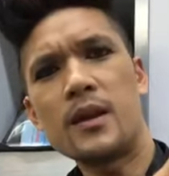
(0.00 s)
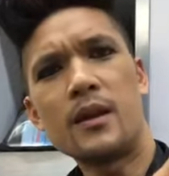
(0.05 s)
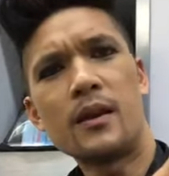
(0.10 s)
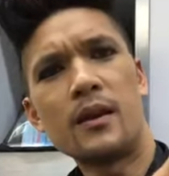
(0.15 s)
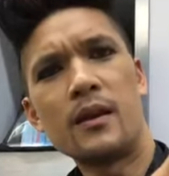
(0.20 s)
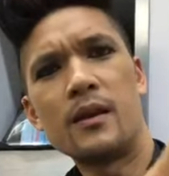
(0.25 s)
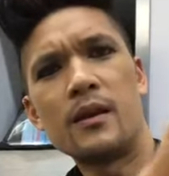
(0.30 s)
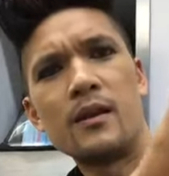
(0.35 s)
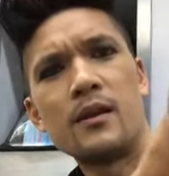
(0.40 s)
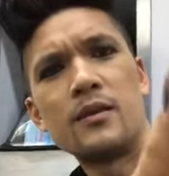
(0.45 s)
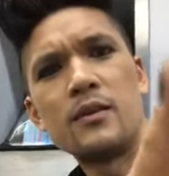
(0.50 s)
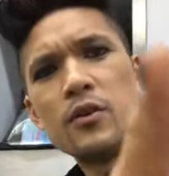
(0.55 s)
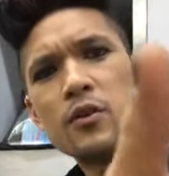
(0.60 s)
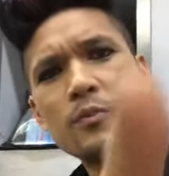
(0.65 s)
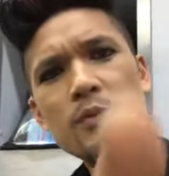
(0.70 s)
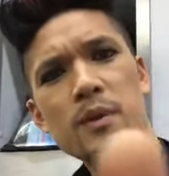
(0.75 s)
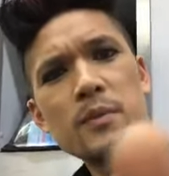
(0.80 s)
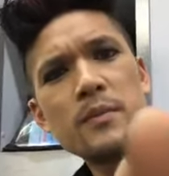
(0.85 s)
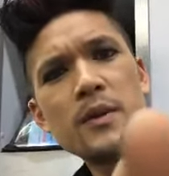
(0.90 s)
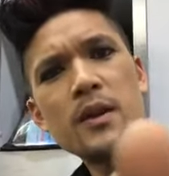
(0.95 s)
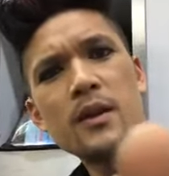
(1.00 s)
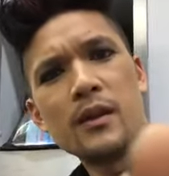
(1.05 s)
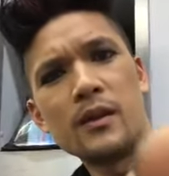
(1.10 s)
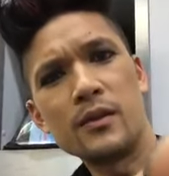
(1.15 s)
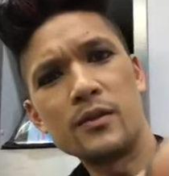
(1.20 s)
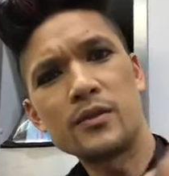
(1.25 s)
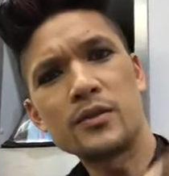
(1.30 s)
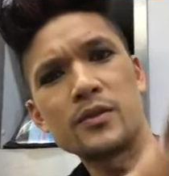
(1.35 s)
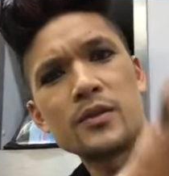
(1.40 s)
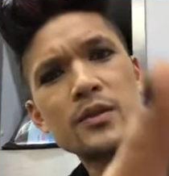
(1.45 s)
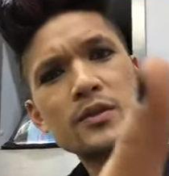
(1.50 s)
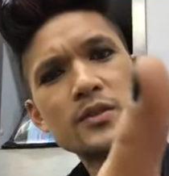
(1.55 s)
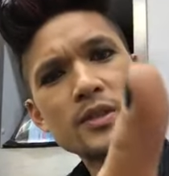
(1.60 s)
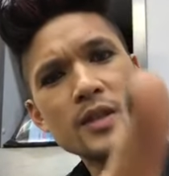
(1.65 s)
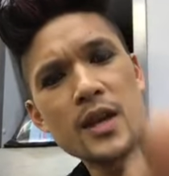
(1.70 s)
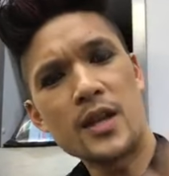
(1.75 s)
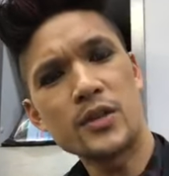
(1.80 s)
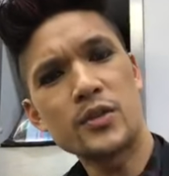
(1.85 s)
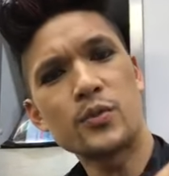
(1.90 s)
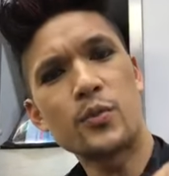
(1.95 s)
That. Don't be mean. There's a
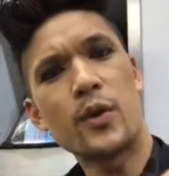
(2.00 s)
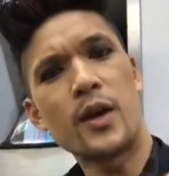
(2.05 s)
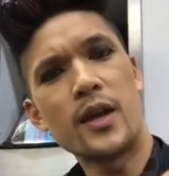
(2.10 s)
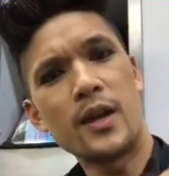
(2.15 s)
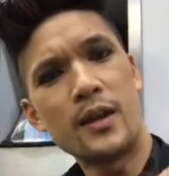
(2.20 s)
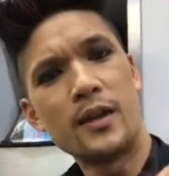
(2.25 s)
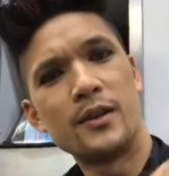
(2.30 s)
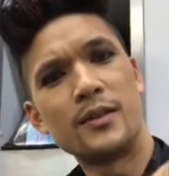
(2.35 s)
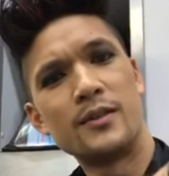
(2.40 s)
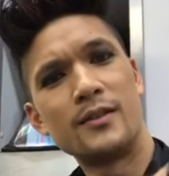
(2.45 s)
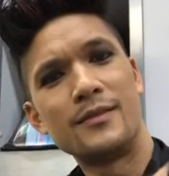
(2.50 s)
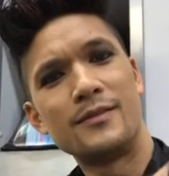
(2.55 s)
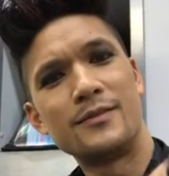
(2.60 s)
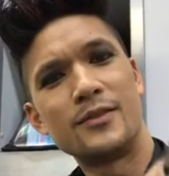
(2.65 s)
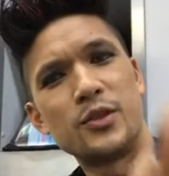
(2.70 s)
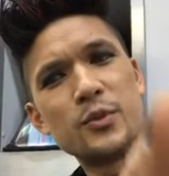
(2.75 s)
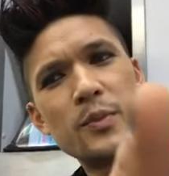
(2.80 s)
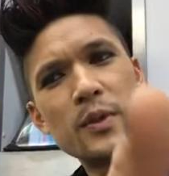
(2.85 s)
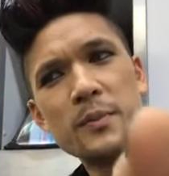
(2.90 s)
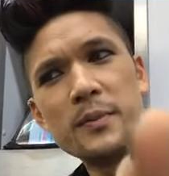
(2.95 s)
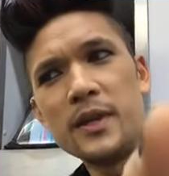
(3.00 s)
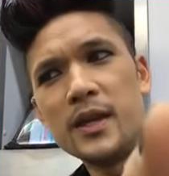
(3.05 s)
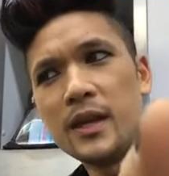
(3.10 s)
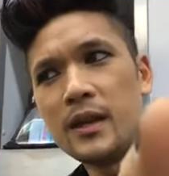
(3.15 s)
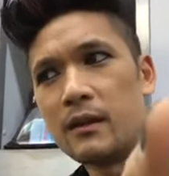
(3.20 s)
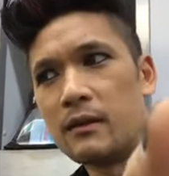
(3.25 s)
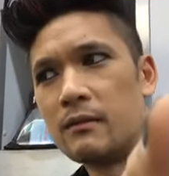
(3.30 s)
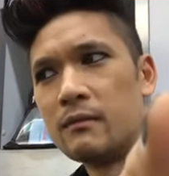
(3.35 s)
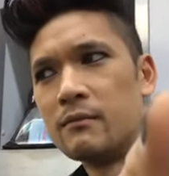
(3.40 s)
nice way to be mean.